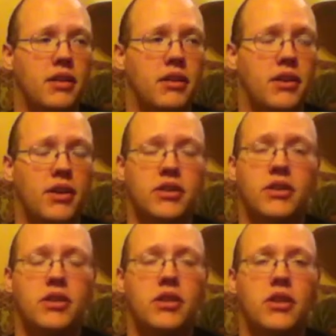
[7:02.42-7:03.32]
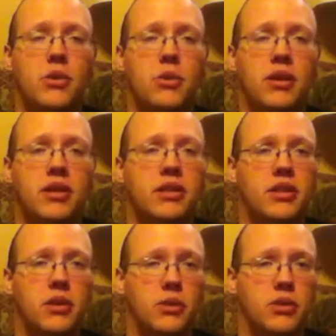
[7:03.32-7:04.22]
there's no
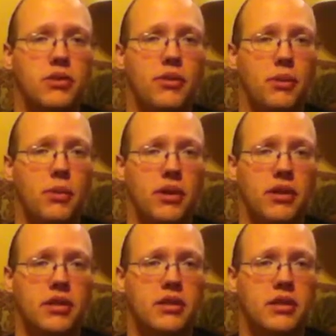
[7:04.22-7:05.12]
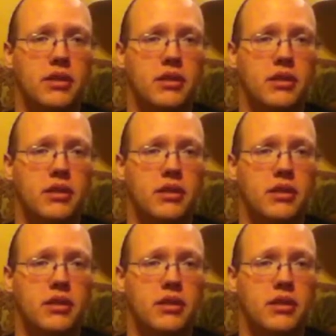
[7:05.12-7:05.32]
excuse for what